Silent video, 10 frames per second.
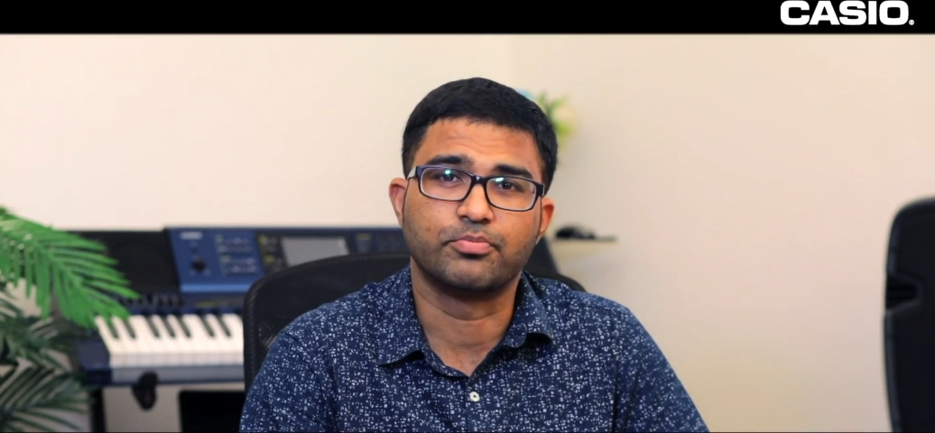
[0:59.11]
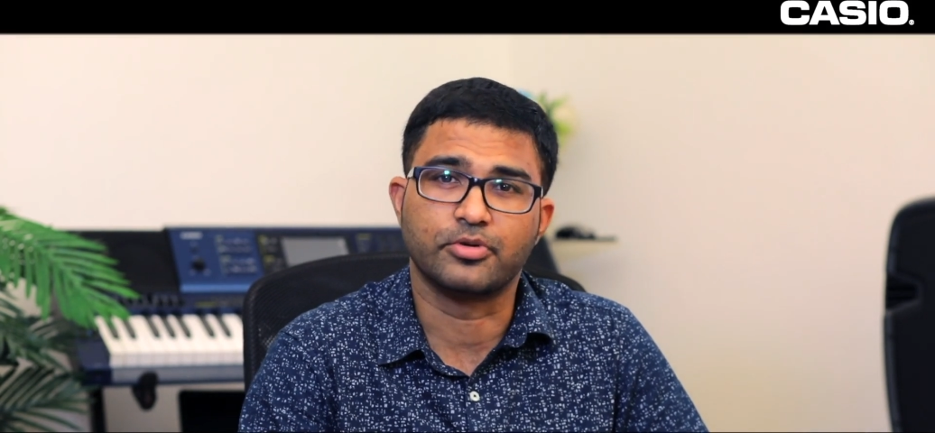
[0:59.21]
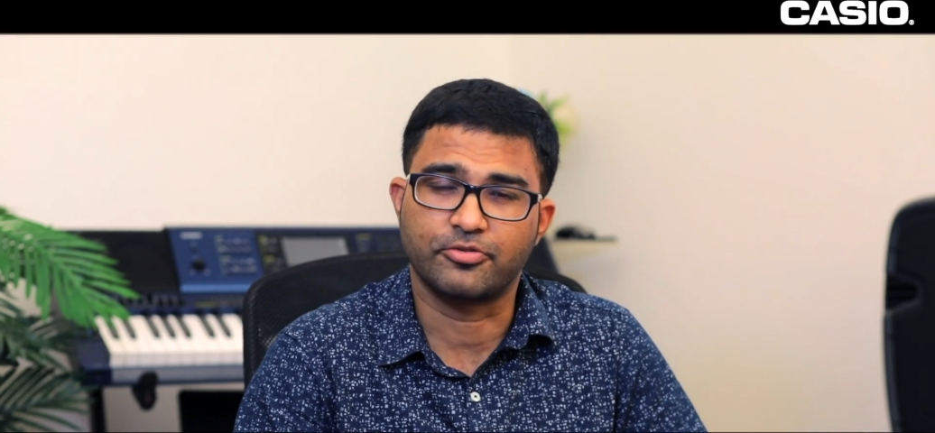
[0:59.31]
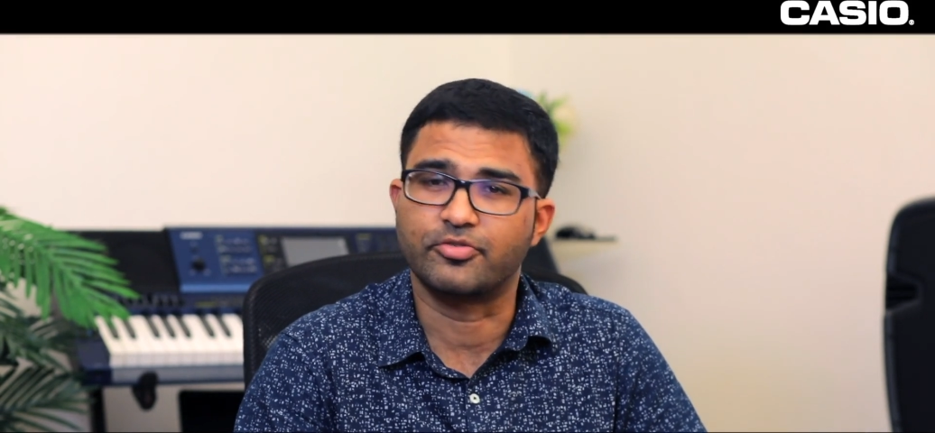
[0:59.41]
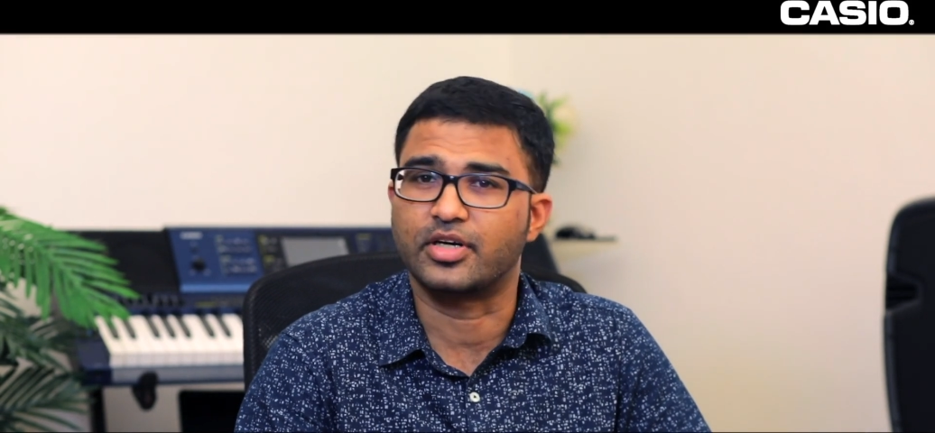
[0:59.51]

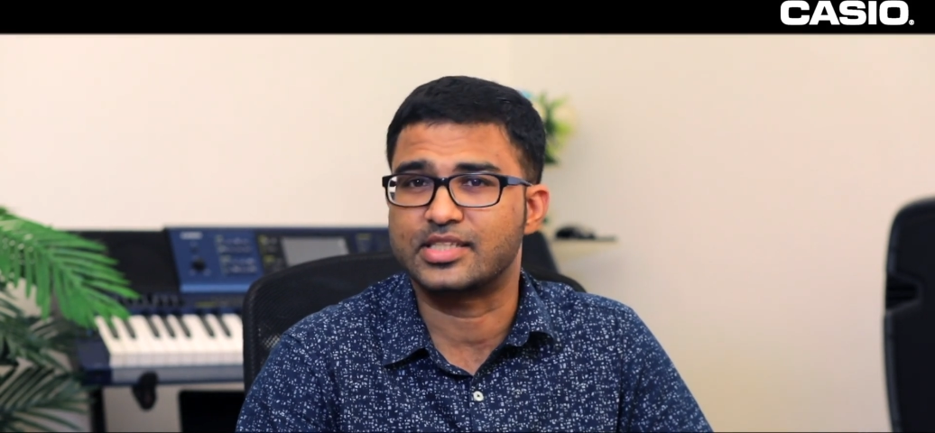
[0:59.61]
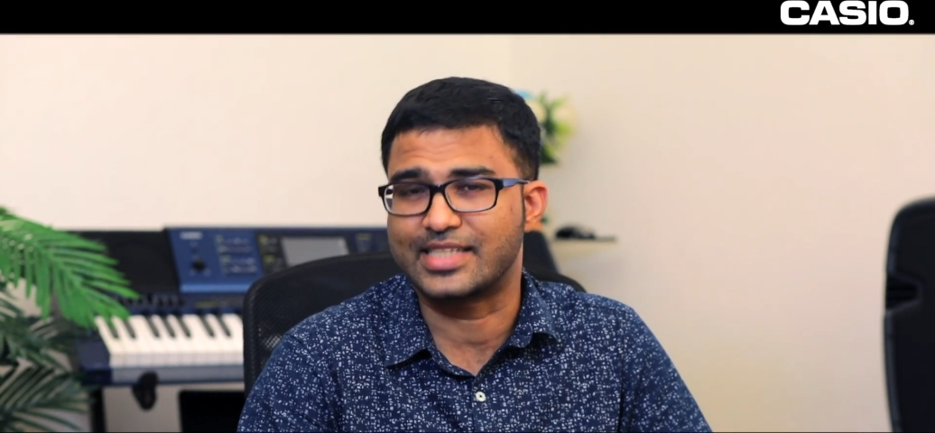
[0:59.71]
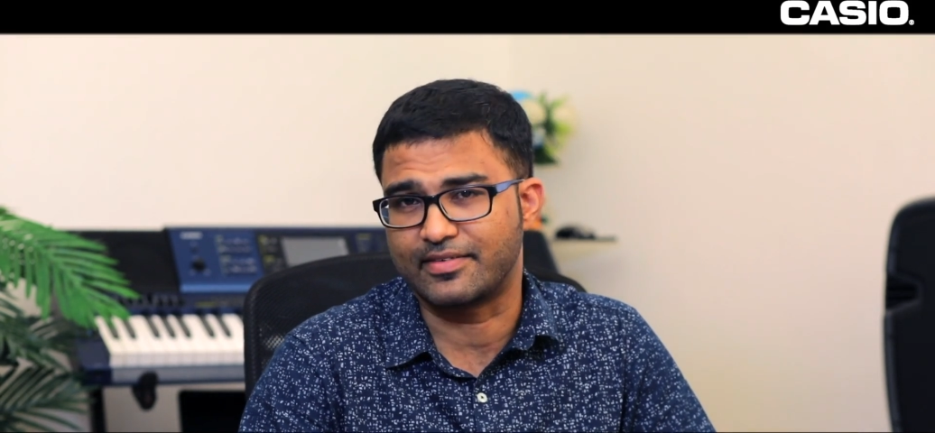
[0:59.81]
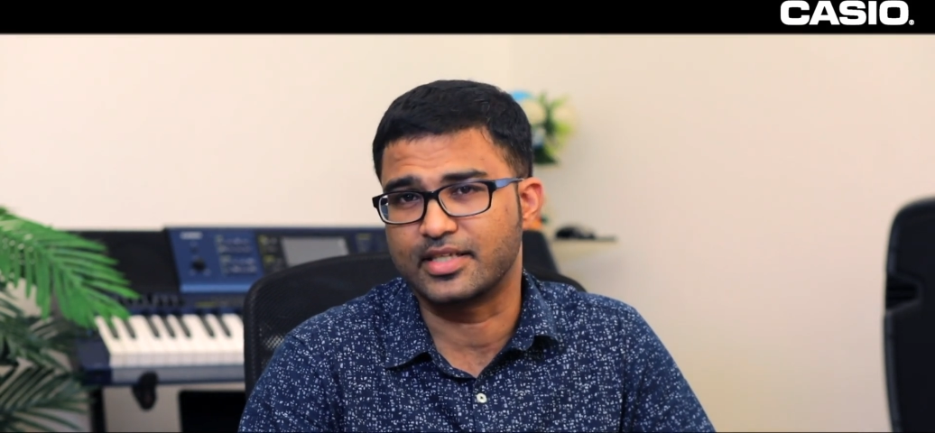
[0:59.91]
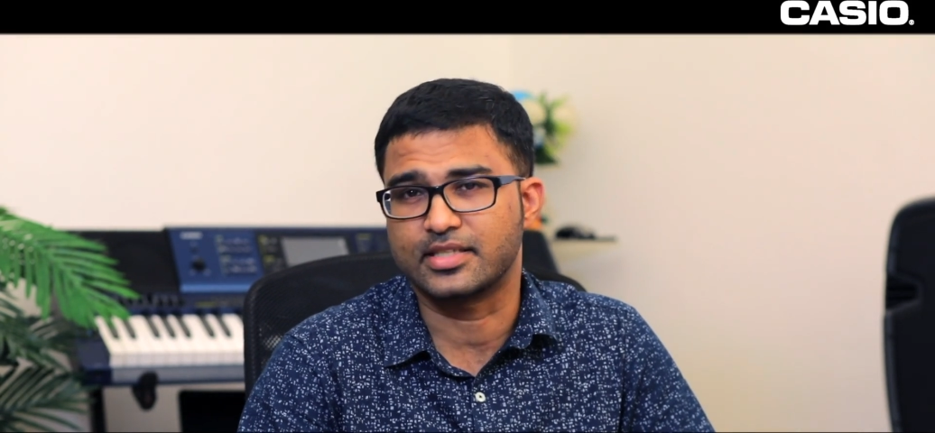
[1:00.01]
prefer a
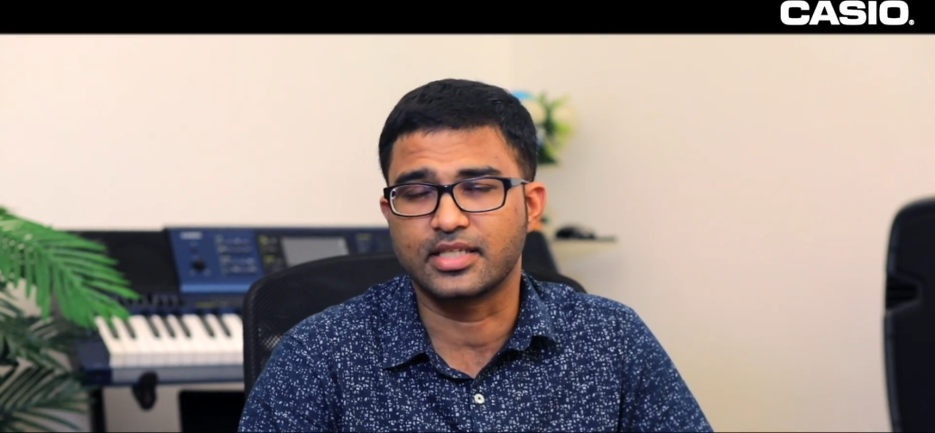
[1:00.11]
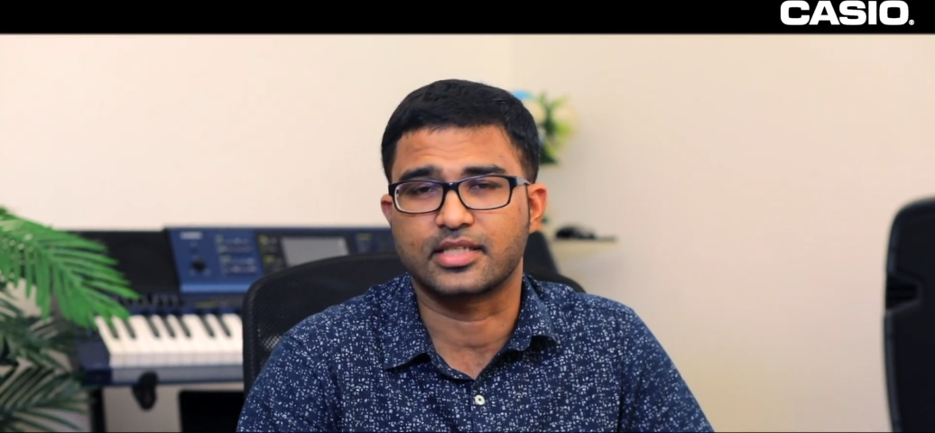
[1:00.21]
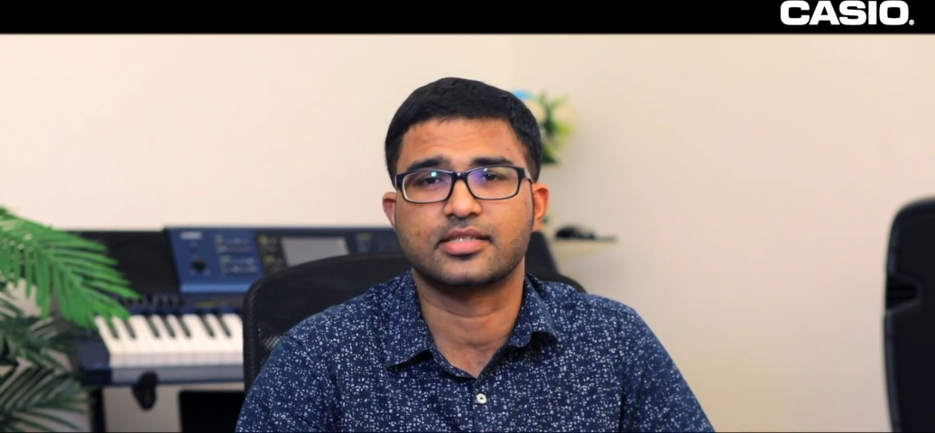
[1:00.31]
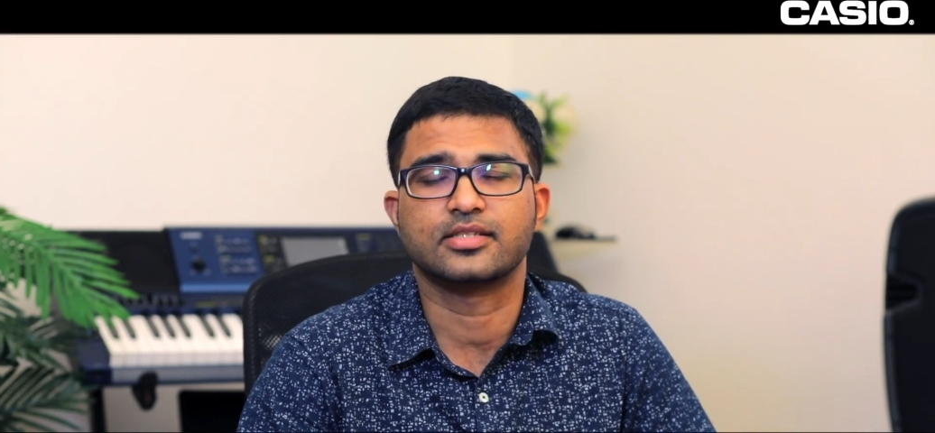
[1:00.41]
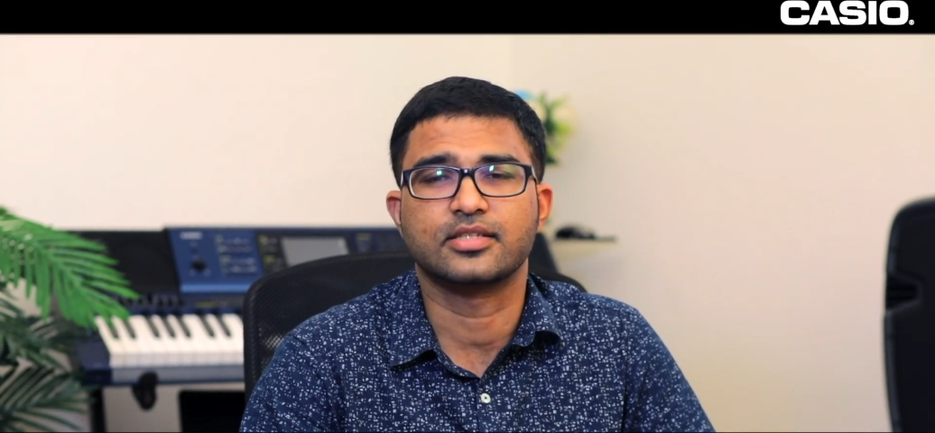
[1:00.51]

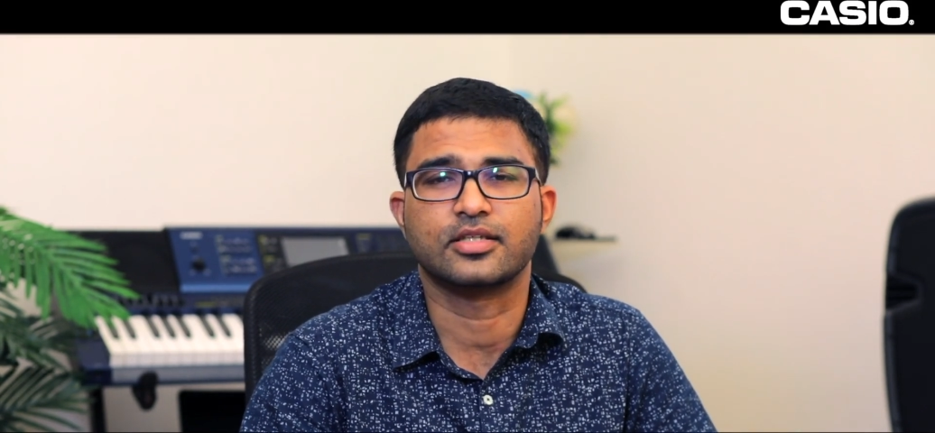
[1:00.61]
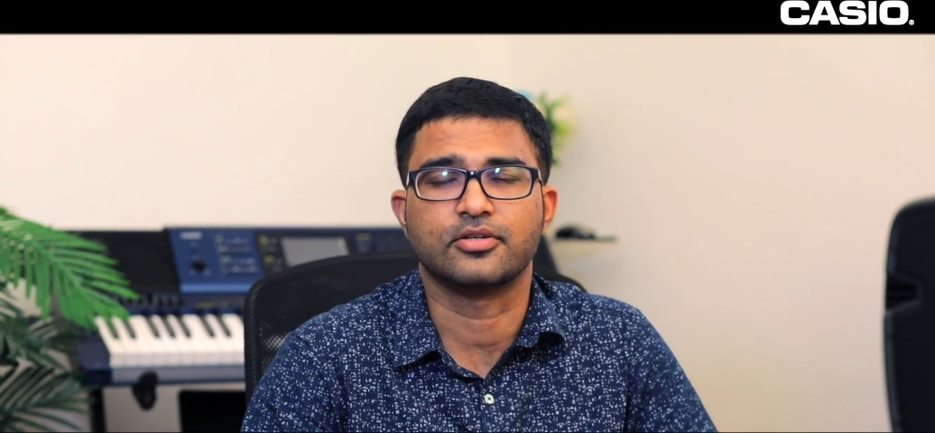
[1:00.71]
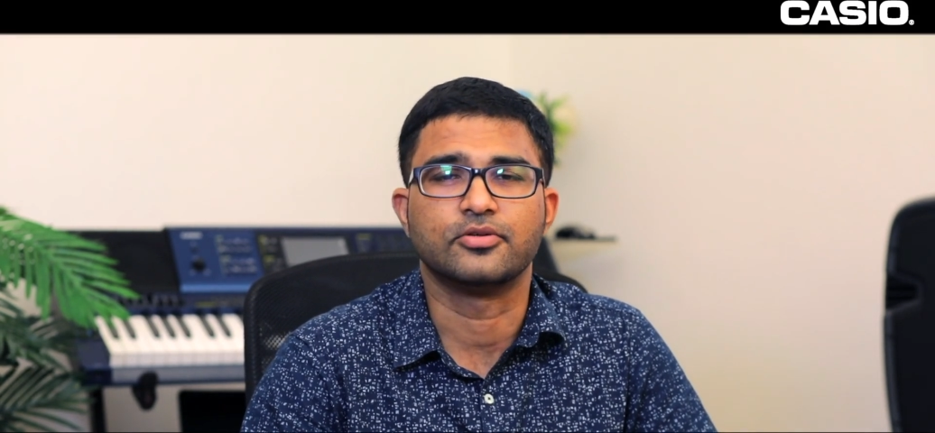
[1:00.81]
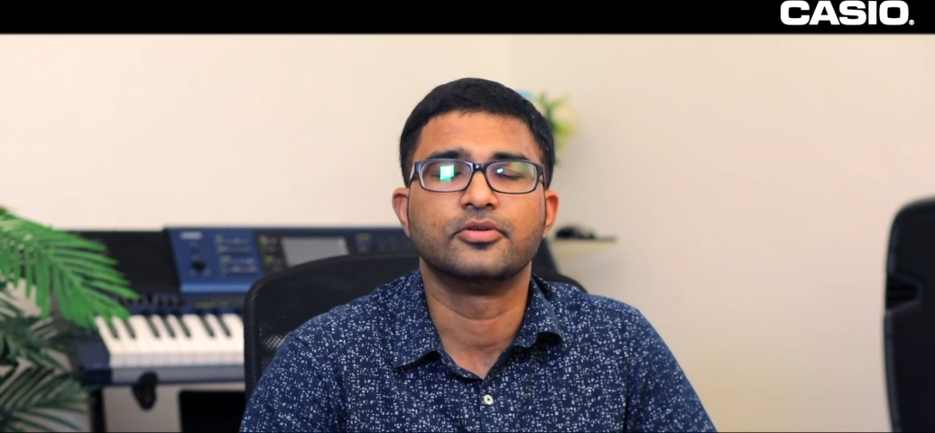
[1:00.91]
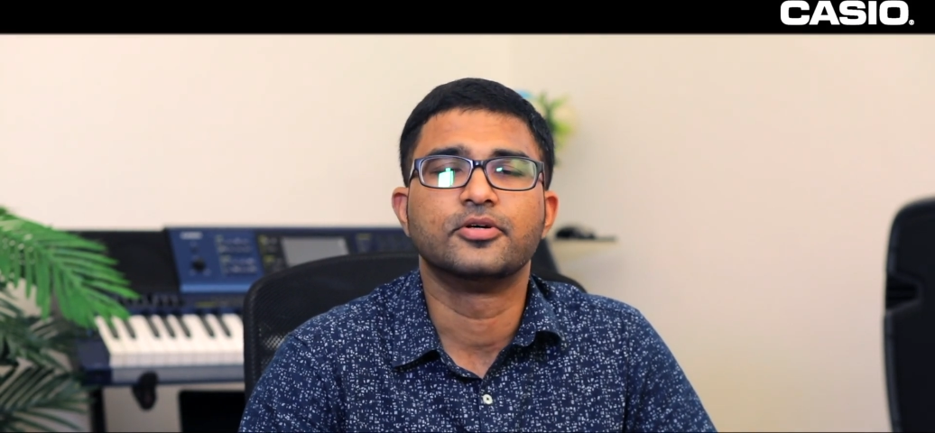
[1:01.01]
76 though,